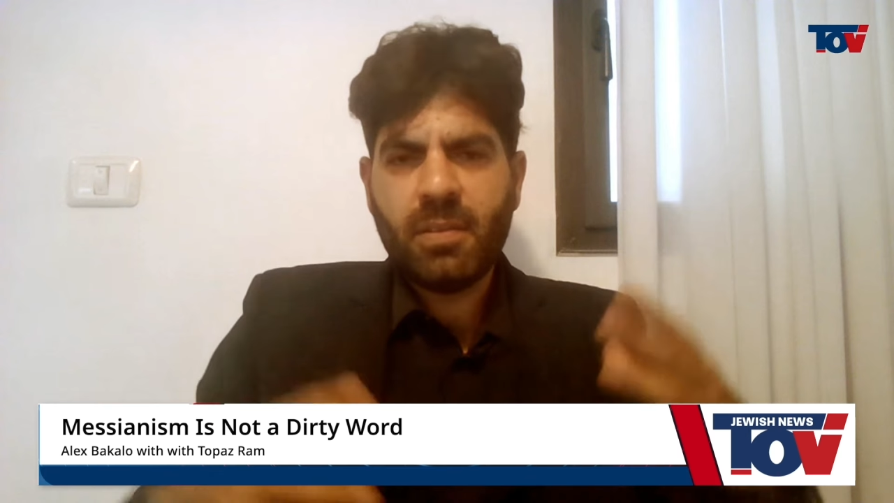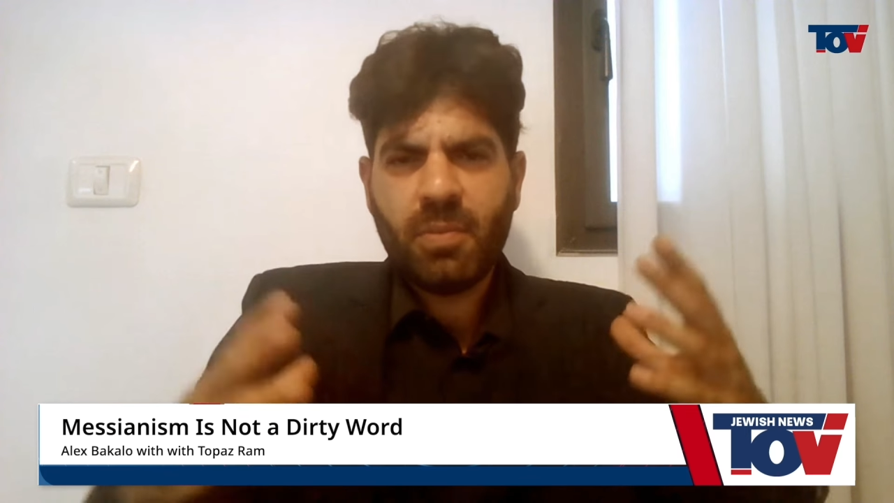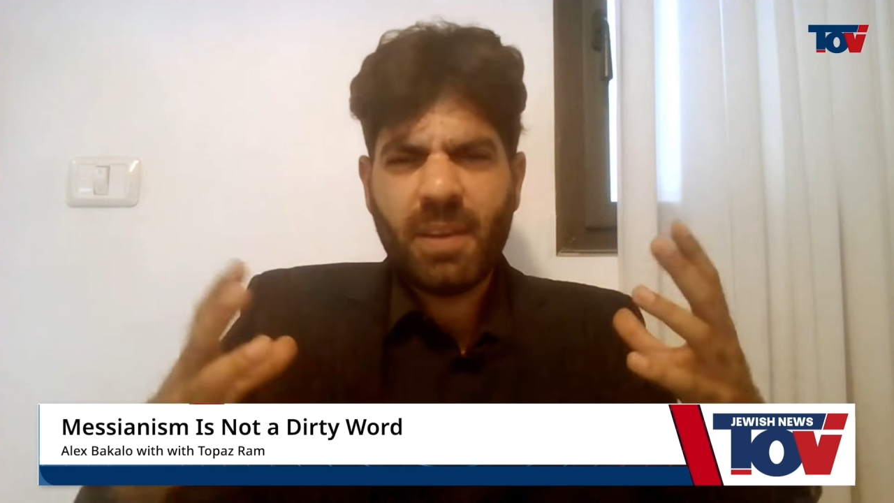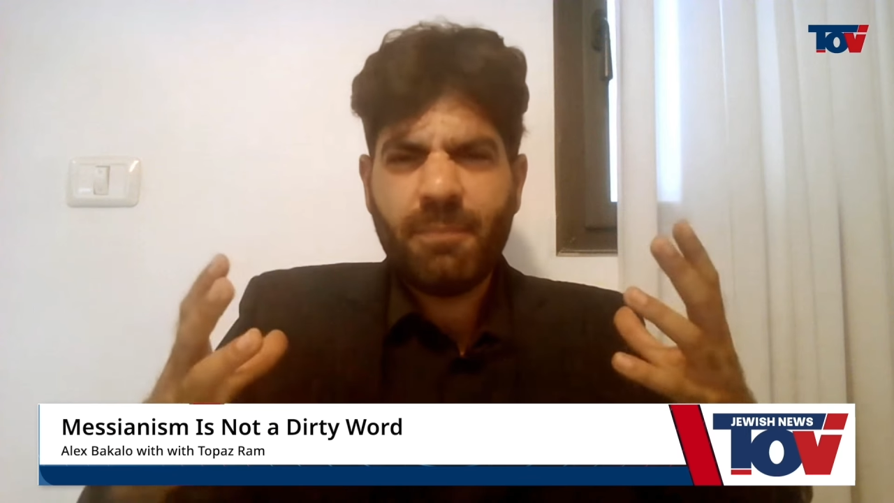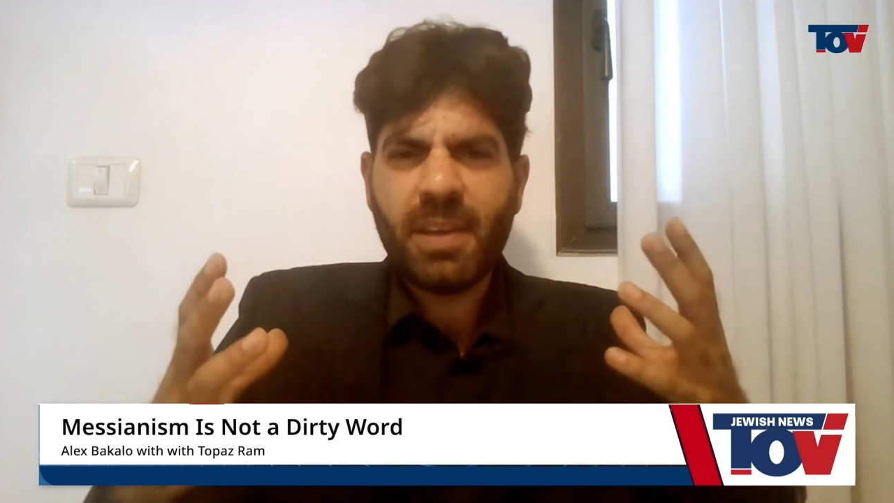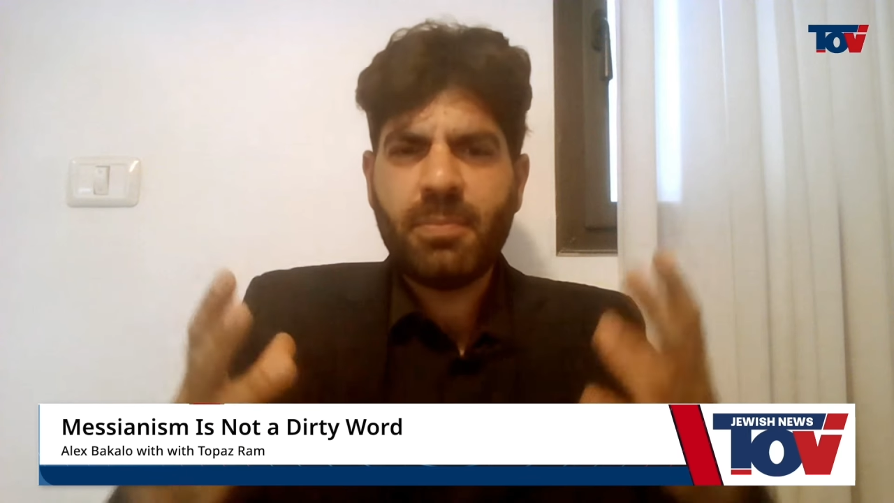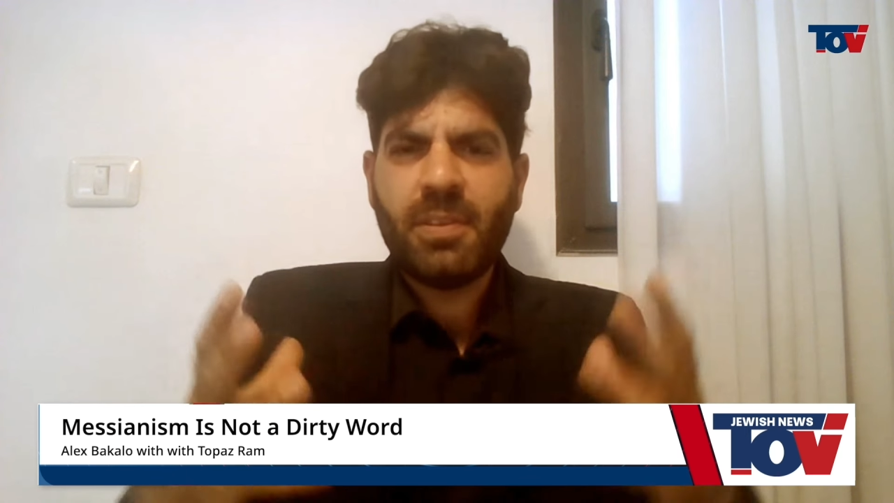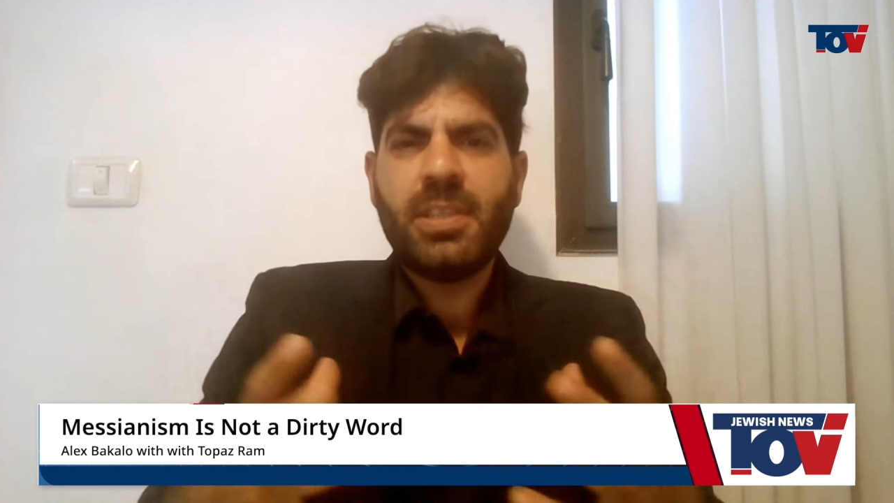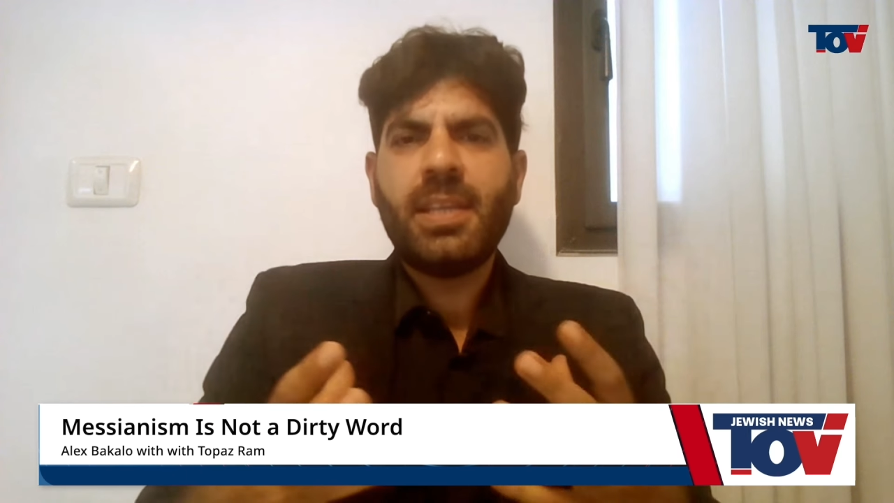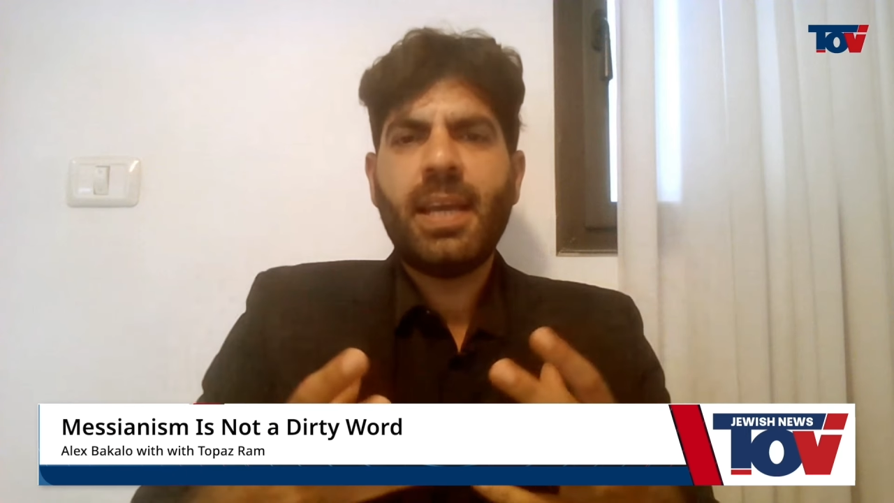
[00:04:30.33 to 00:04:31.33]
when
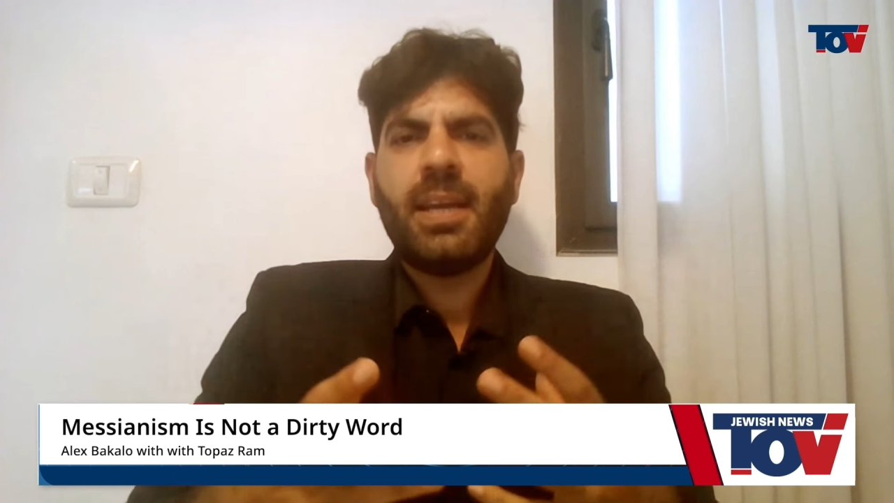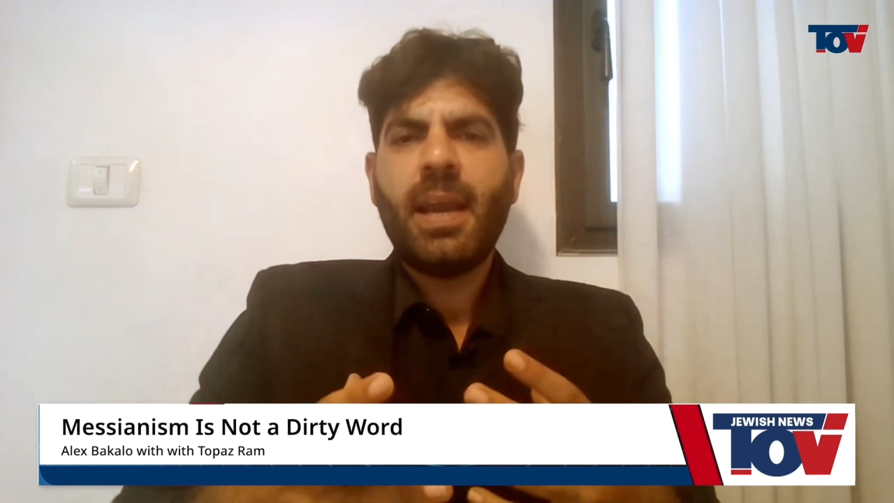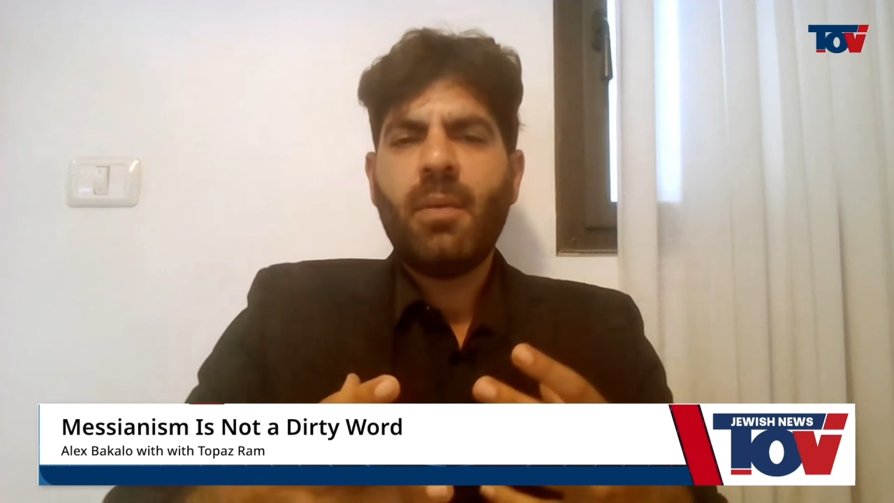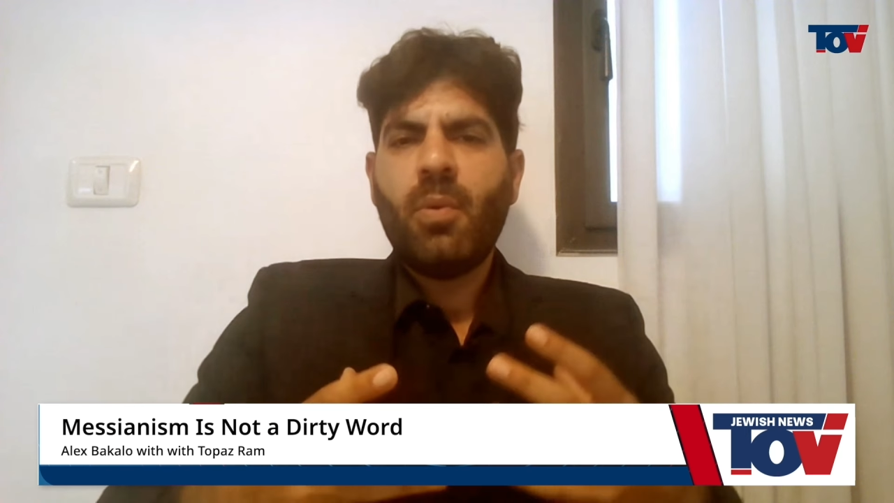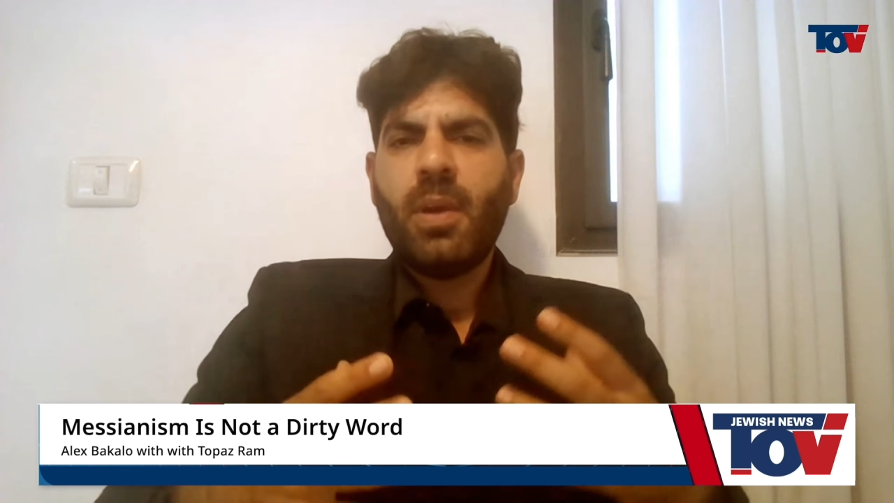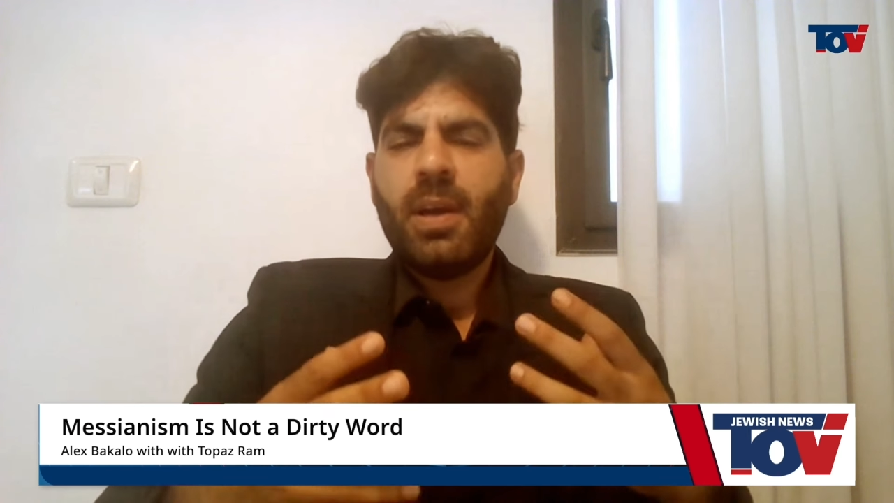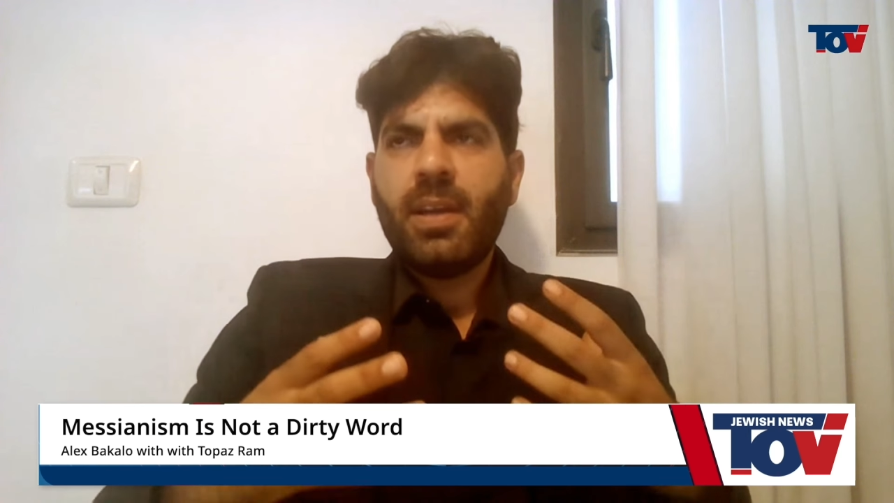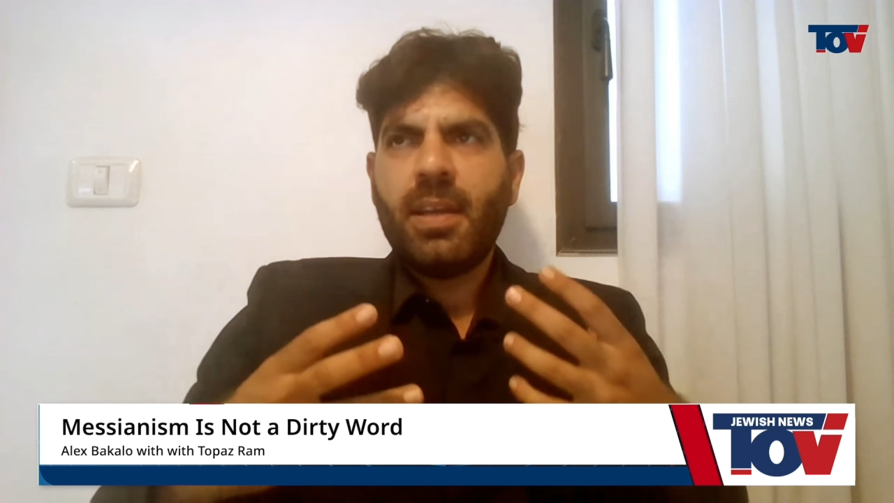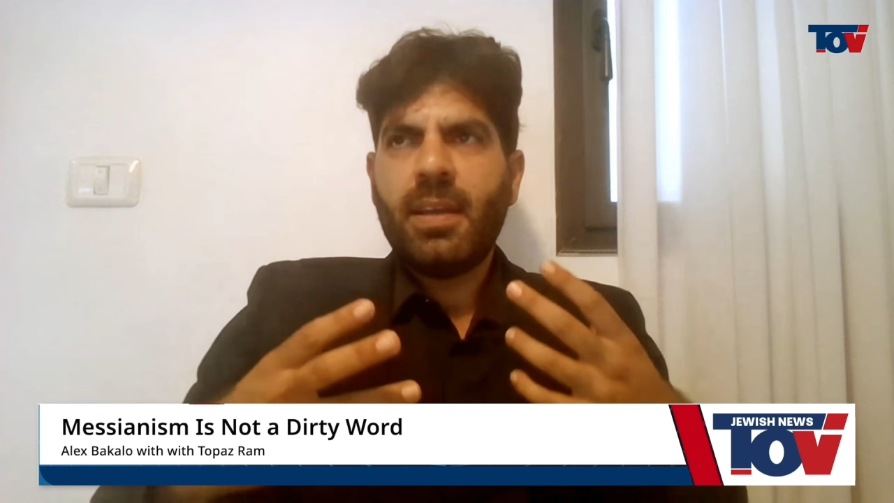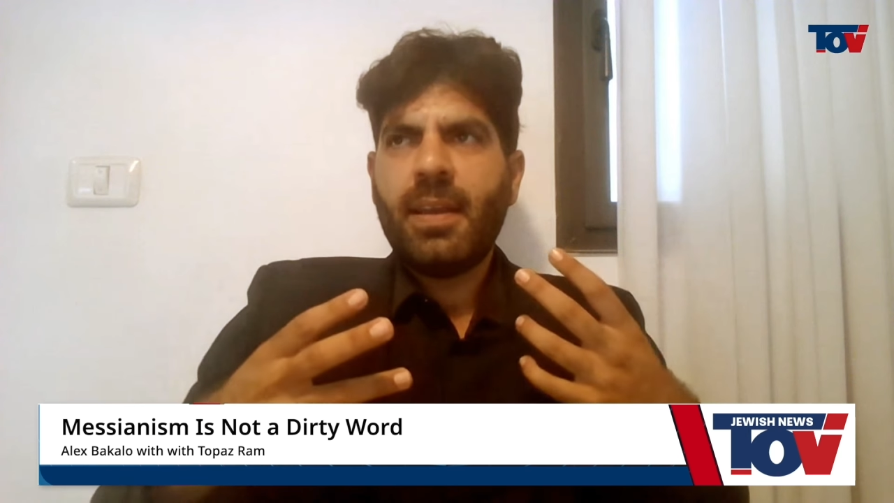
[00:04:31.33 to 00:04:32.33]
people say that word,